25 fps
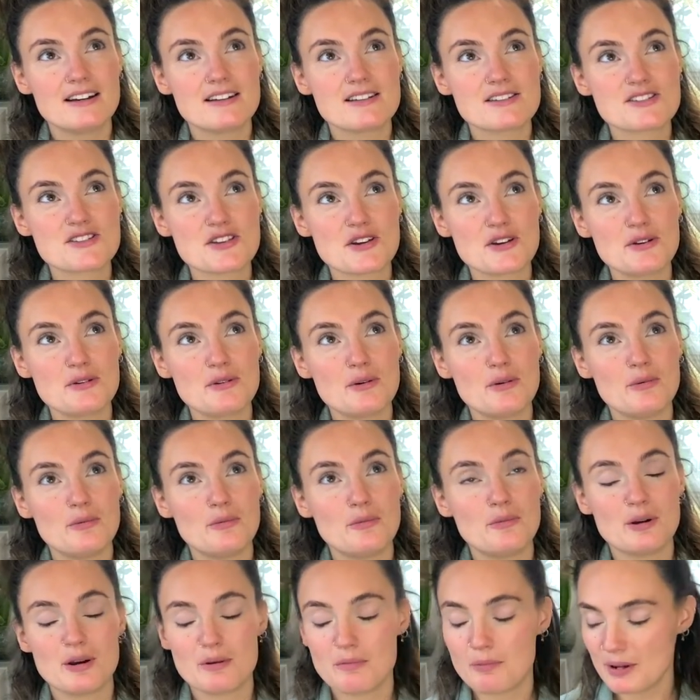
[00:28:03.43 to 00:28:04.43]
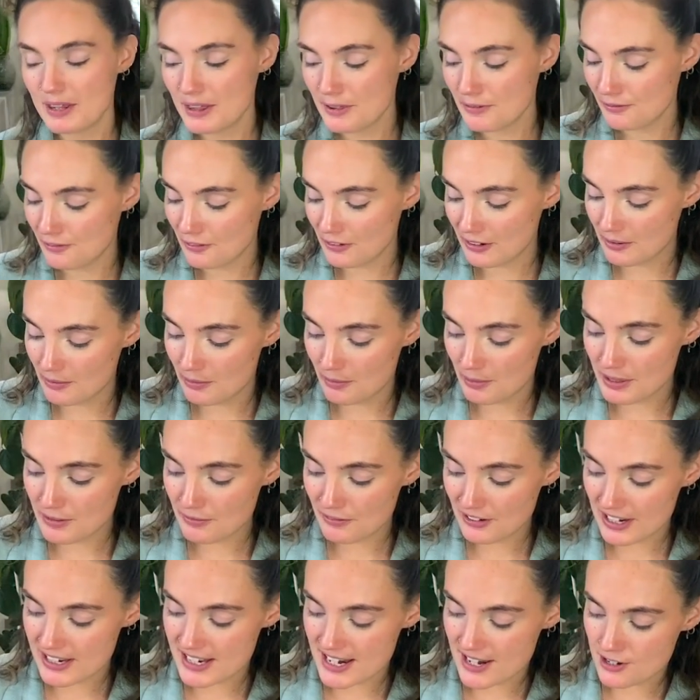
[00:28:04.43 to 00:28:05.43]
So with with
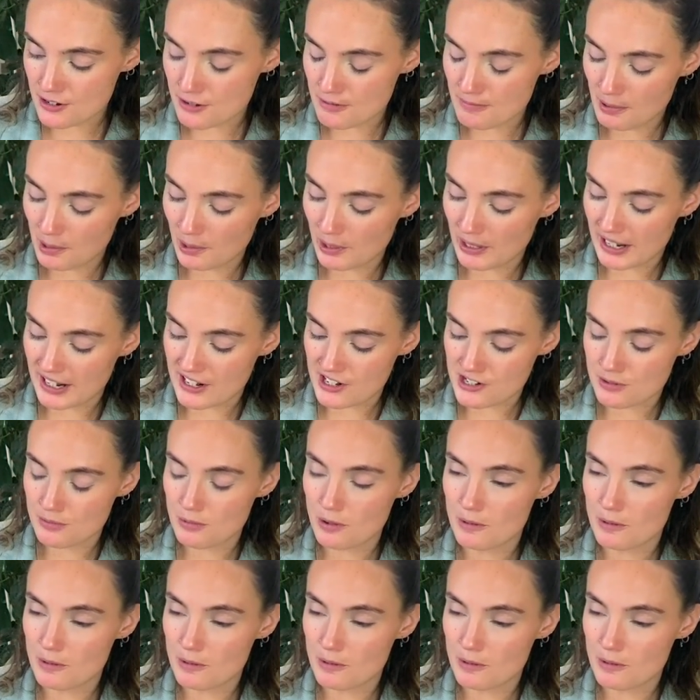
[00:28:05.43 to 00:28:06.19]
philodendron pollination,